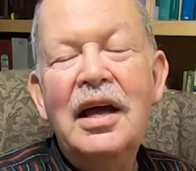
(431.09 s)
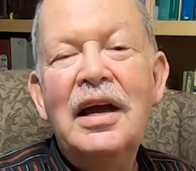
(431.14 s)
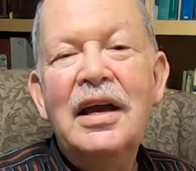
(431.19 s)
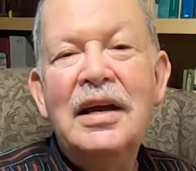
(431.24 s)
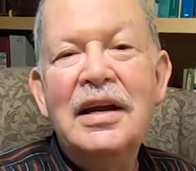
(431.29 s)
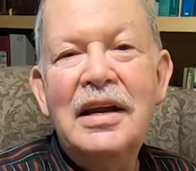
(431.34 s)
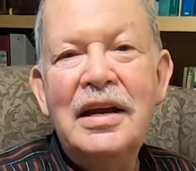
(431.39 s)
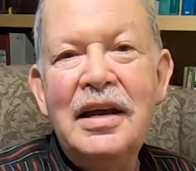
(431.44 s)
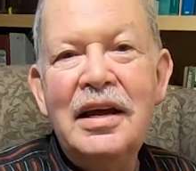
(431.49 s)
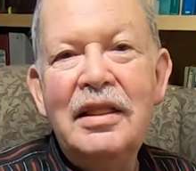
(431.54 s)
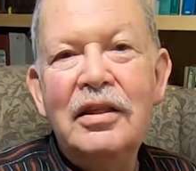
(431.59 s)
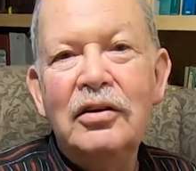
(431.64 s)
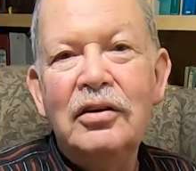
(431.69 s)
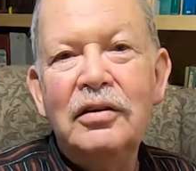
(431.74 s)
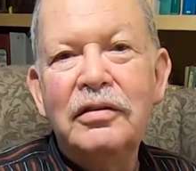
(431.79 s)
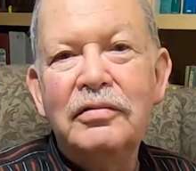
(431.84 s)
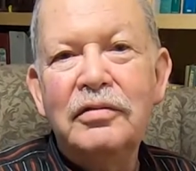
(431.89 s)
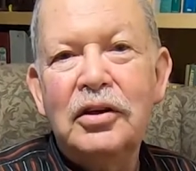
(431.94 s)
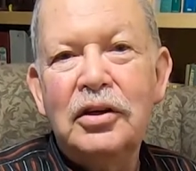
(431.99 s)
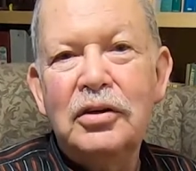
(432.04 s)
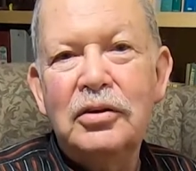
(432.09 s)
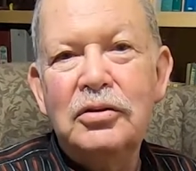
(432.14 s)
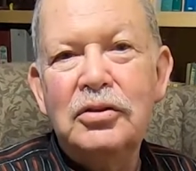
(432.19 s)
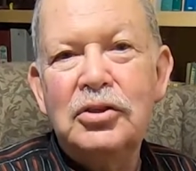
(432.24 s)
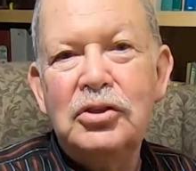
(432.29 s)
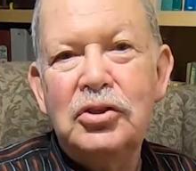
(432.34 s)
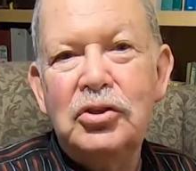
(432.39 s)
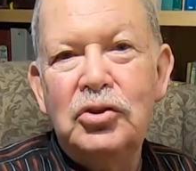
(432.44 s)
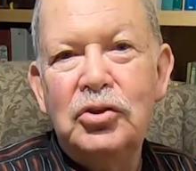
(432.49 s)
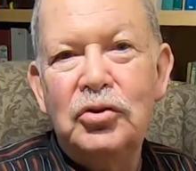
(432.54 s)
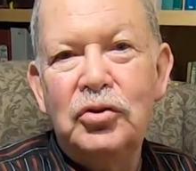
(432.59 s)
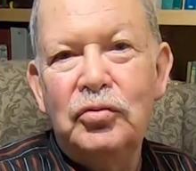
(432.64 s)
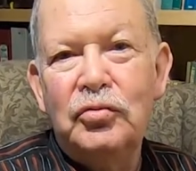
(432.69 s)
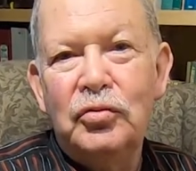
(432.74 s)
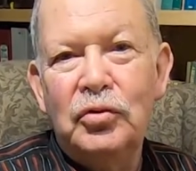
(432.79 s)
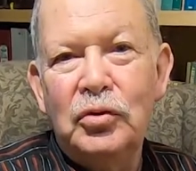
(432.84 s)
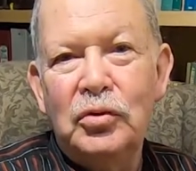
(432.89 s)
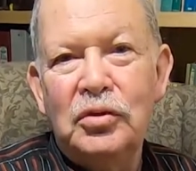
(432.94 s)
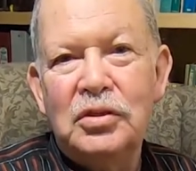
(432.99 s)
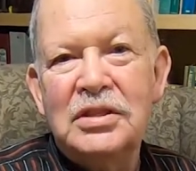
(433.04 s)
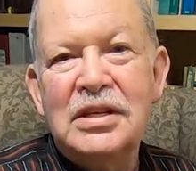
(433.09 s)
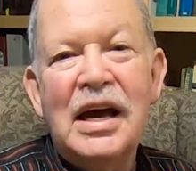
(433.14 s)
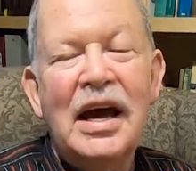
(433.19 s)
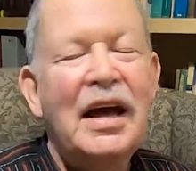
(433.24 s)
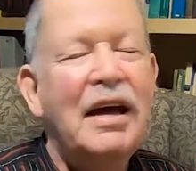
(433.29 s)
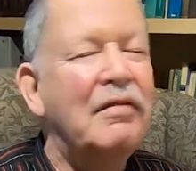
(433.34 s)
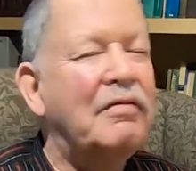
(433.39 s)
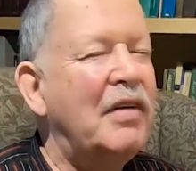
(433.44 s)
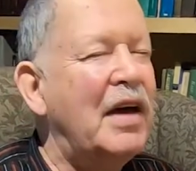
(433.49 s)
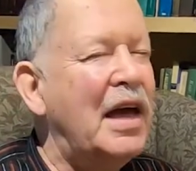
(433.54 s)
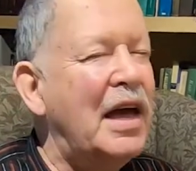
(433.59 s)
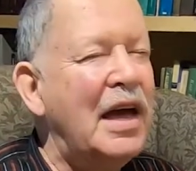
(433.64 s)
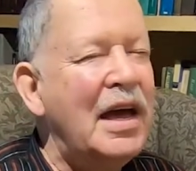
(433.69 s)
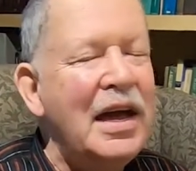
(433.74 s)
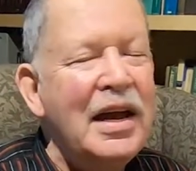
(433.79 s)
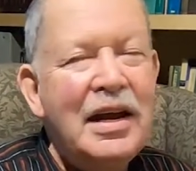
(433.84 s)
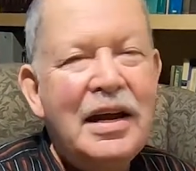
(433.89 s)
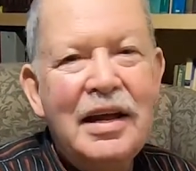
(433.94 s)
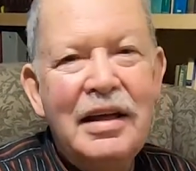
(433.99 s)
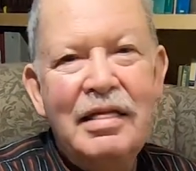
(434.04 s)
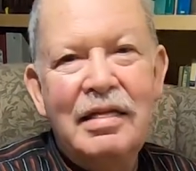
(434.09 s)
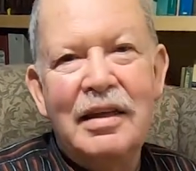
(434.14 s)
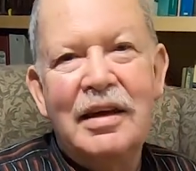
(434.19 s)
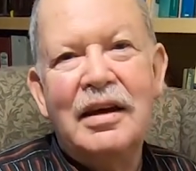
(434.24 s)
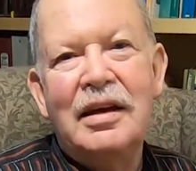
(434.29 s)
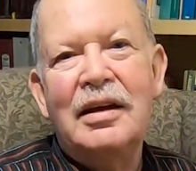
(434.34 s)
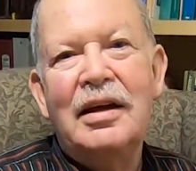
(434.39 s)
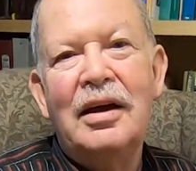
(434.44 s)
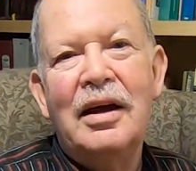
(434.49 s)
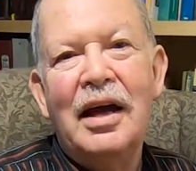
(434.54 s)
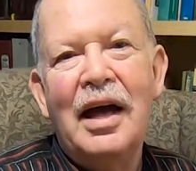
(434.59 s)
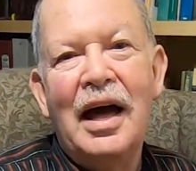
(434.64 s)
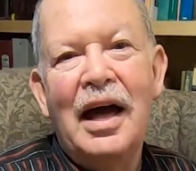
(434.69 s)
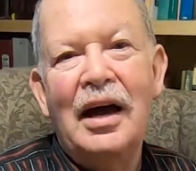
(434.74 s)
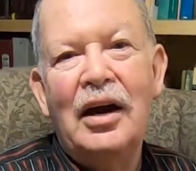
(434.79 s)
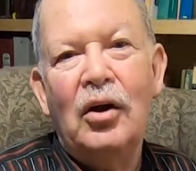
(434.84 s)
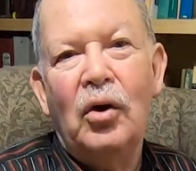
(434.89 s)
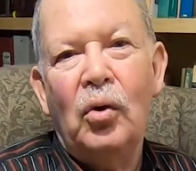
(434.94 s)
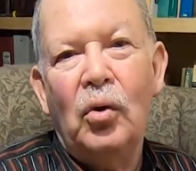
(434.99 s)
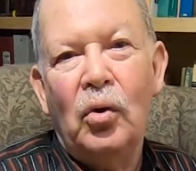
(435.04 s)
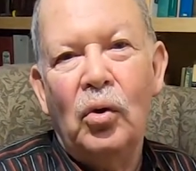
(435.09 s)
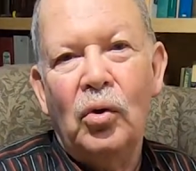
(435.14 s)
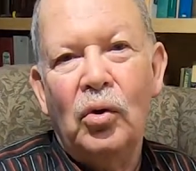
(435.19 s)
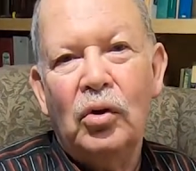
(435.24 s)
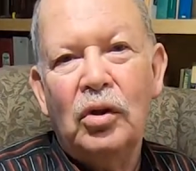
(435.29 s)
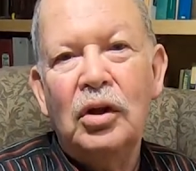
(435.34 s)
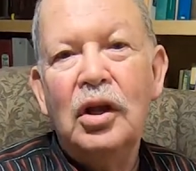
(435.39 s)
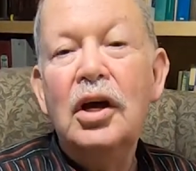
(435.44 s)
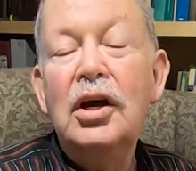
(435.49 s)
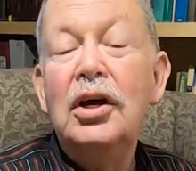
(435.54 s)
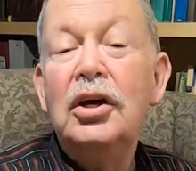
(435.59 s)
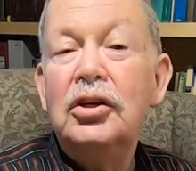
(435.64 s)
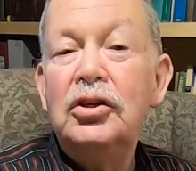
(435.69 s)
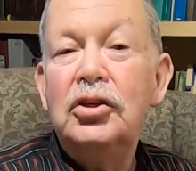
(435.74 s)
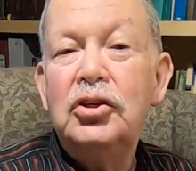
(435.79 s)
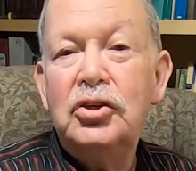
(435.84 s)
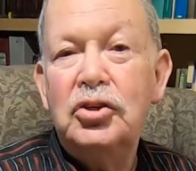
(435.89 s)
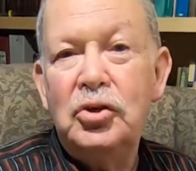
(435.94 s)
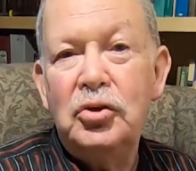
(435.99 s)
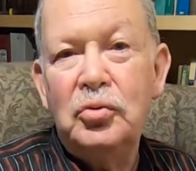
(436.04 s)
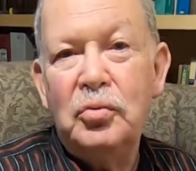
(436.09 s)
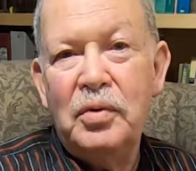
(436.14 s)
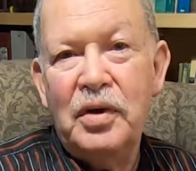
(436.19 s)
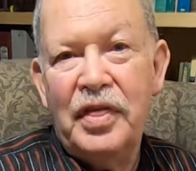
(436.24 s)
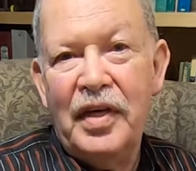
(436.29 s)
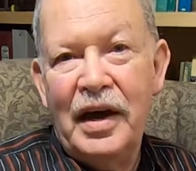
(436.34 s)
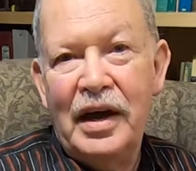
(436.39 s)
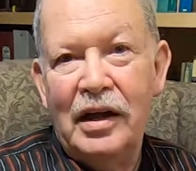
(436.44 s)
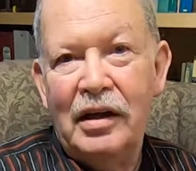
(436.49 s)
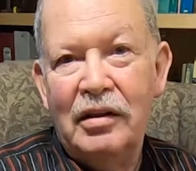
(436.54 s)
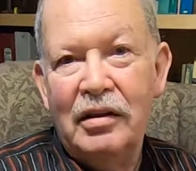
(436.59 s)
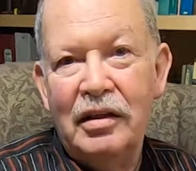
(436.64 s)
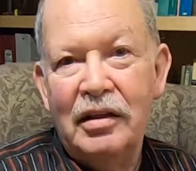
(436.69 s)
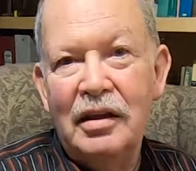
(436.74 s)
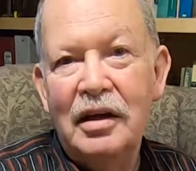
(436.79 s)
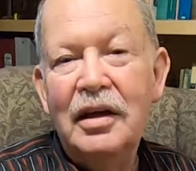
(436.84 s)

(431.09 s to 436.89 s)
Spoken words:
Neither of those two rules have anything at all to do with health.